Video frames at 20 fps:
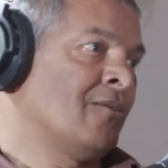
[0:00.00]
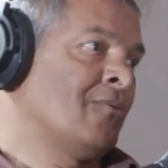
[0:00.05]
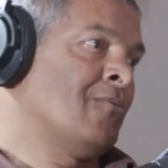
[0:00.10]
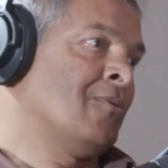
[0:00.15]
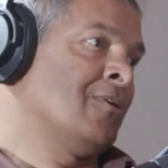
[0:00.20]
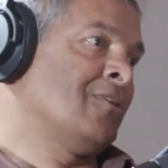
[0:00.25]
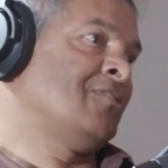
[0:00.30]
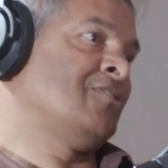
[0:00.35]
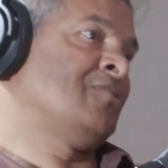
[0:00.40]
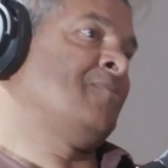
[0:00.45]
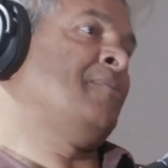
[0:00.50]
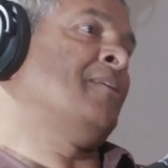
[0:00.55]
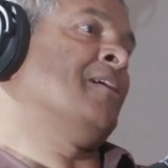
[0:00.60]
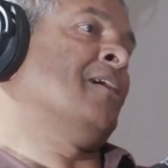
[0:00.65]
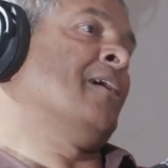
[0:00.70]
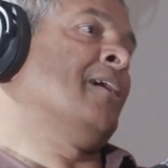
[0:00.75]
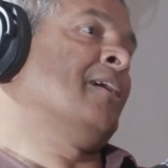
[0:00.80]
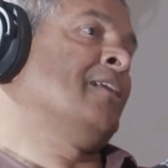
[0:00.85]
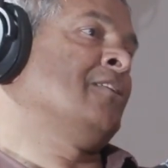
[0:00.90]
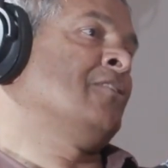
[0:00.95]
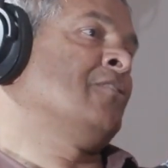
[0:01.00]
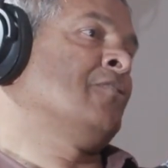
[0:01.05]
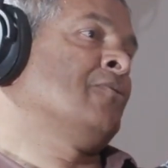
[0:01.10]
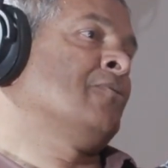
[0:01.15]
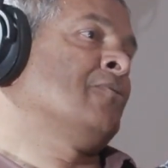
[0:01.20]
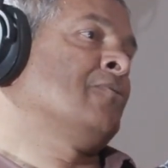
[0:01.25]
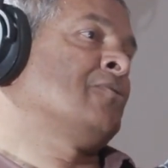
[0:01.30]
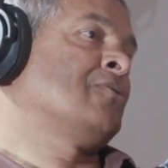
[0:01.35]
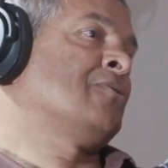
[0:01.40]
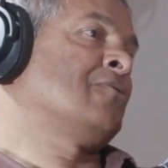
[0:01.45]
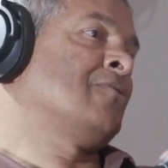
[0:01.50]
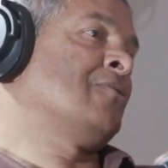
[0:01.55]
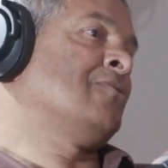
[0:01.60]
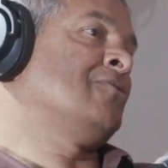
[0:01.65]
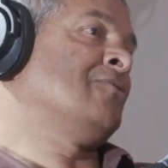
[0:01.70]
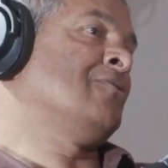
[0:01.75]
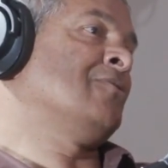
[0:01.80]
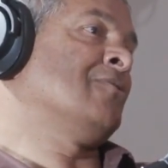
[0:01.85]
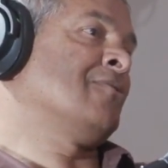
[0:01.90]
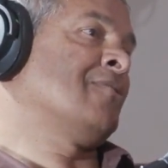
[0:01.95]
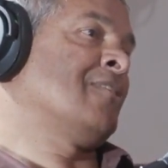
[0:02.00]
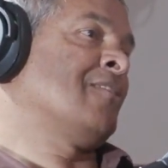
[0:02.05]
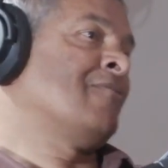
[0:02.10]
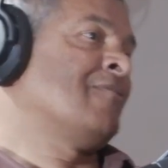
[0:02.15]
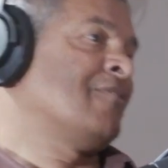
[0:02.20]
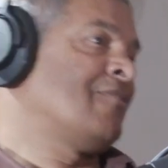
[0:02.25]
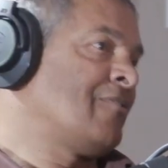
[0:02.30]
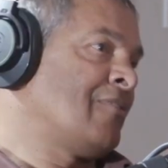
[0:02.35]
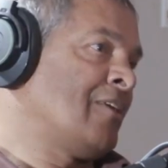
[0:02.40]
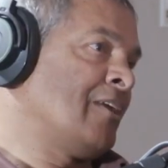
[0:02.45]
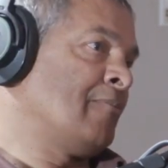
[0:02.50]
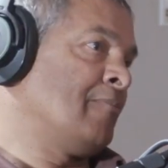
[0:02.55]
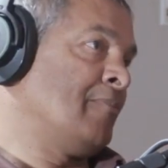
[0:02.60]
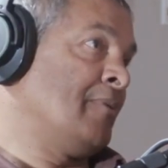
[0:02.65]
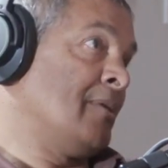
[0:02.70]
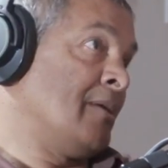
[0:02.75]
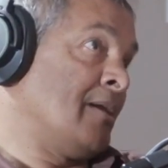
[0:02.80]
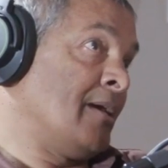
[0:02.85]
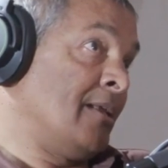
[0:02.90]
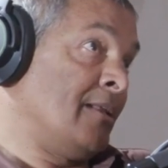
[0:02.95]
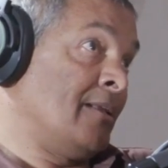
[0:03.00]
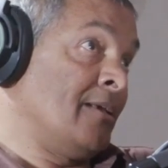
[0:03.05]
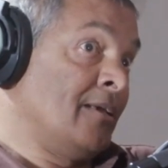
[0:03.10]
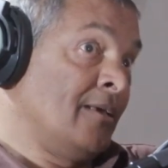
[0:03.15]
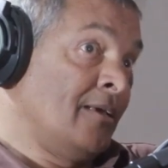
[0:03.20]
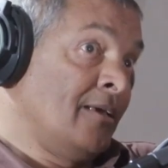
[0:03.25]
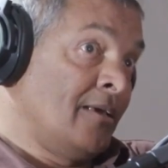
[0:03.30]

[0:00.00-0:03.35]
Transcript: what is behind you so that you don't have a threat behind,